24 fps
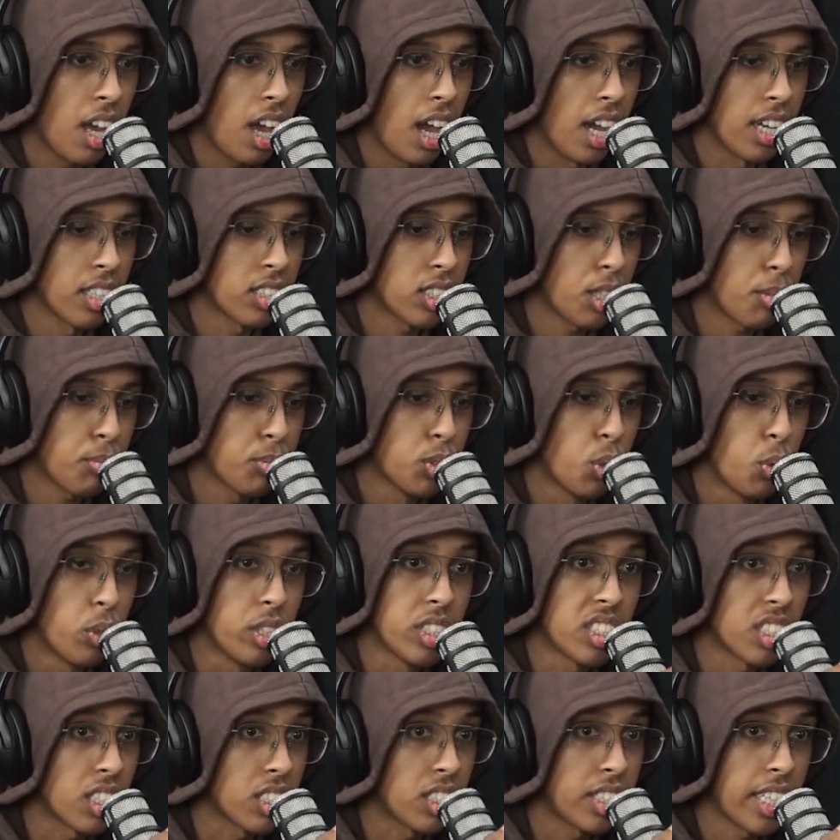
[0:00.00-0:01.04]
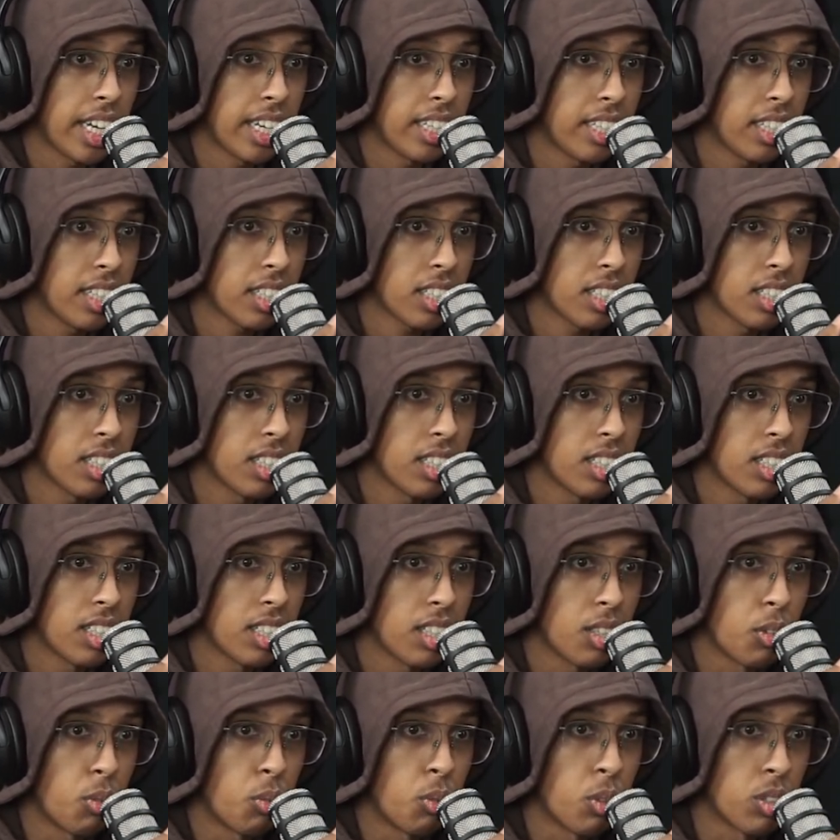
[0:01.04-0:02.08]
I stopped doing just chatting.
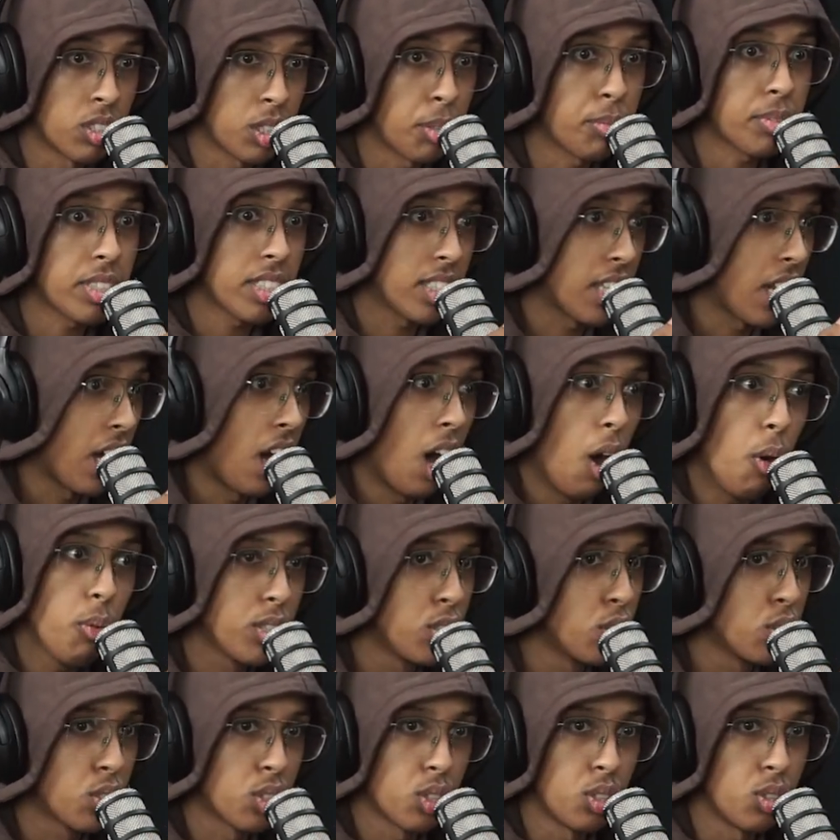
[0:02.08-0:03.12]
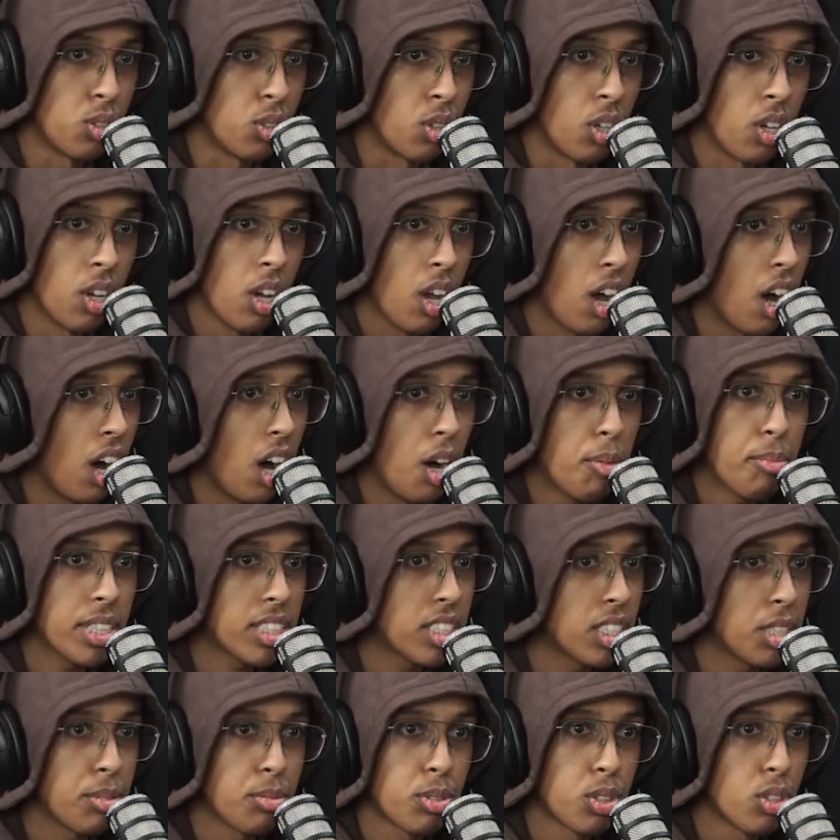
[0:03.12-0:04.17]
Well, something that I always used to do. Yeah. All my
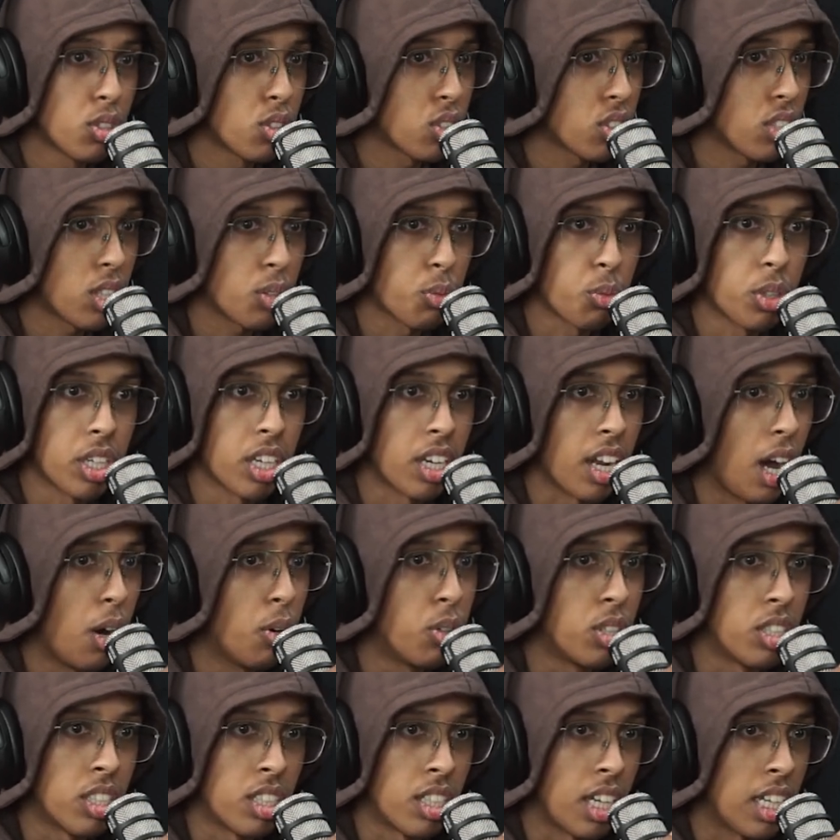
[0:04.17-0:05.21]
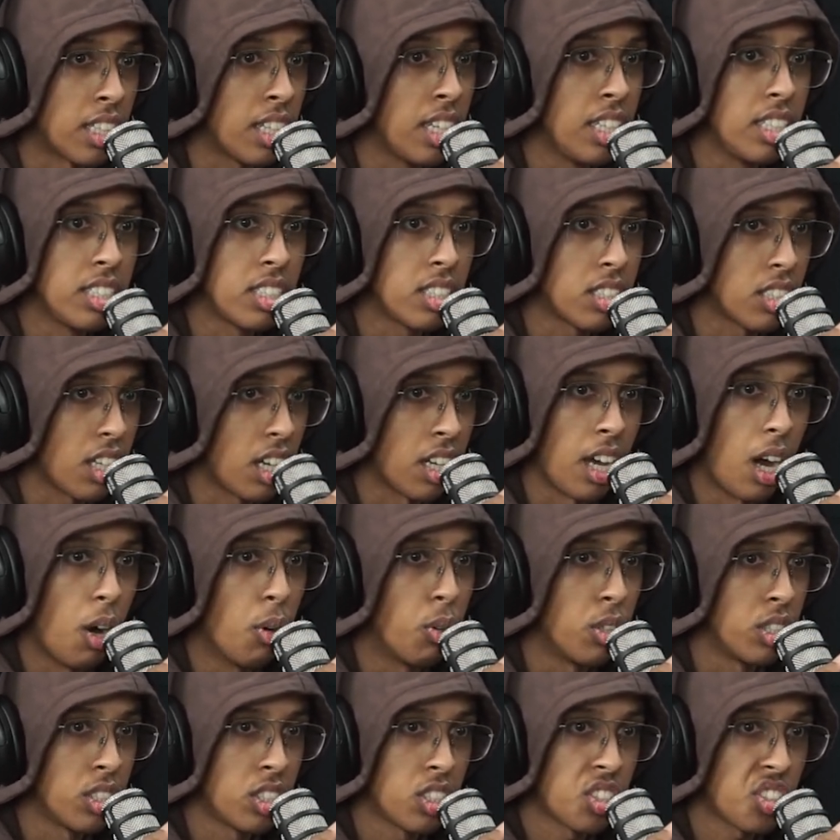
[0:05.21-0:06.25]
streams used to start with at least an
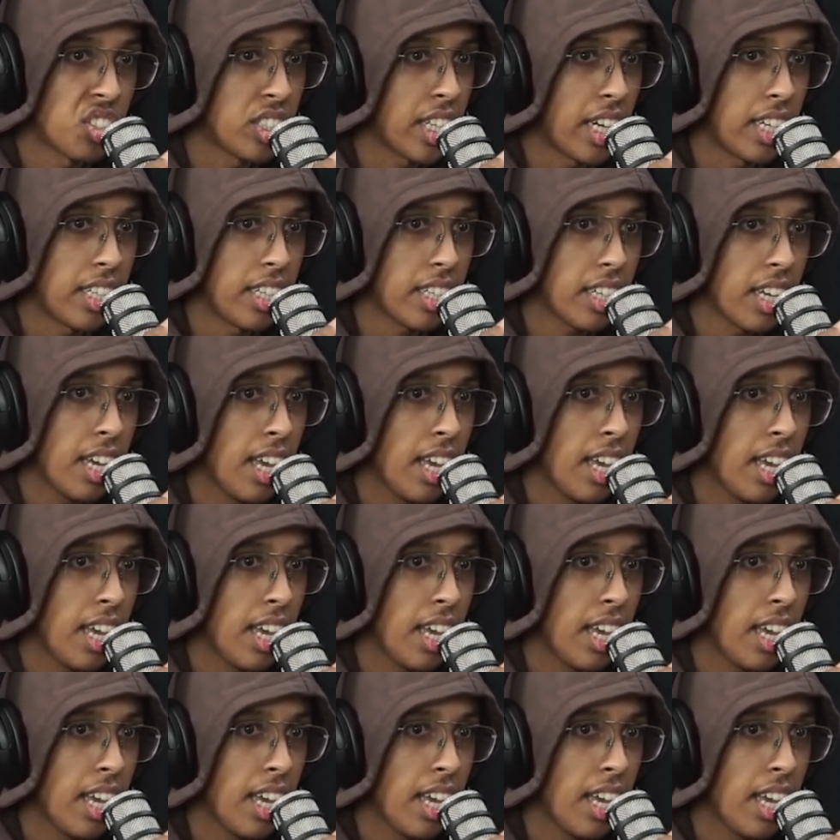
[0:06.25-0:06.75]
hour just chatting.